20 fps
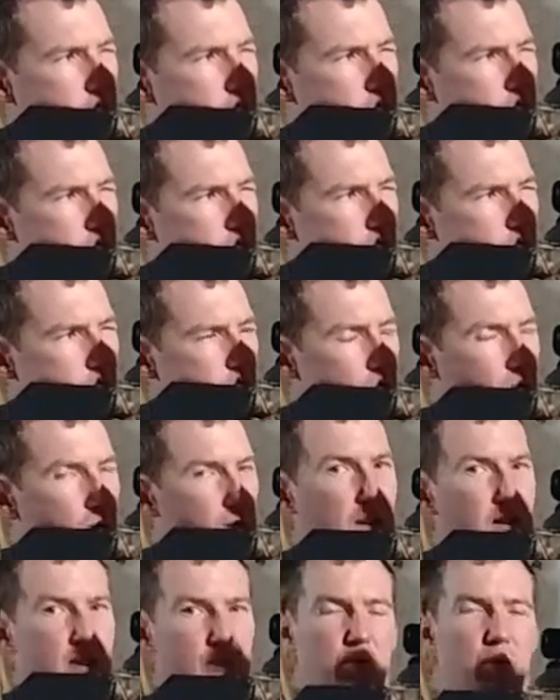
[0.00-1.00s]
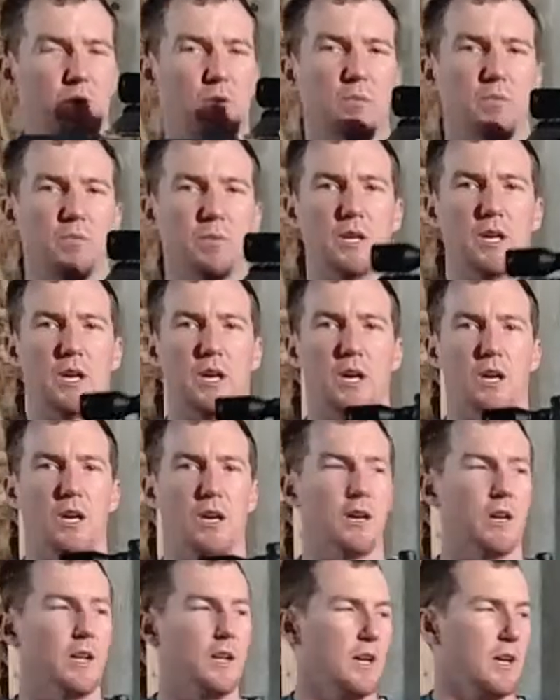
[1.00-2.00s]
so when you pull on, you have to pull pretty
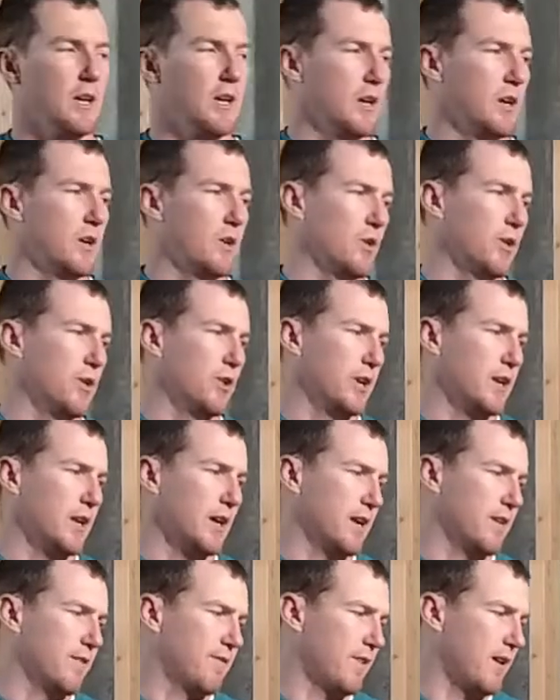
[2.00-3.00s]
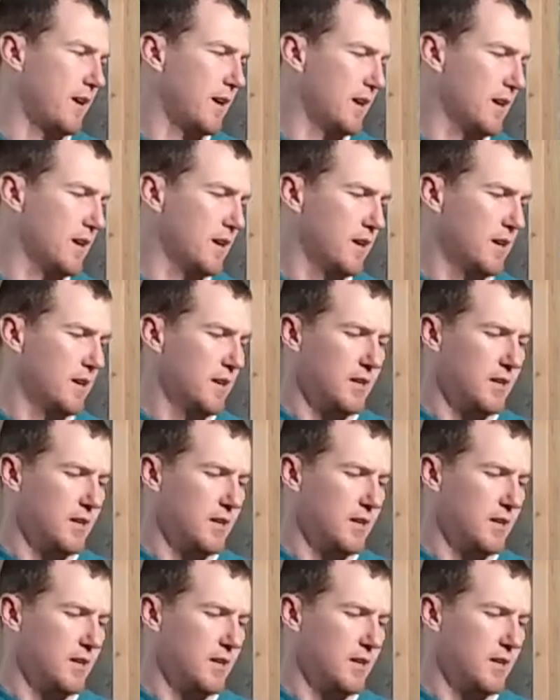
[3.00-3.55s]
hard in order to get it fire.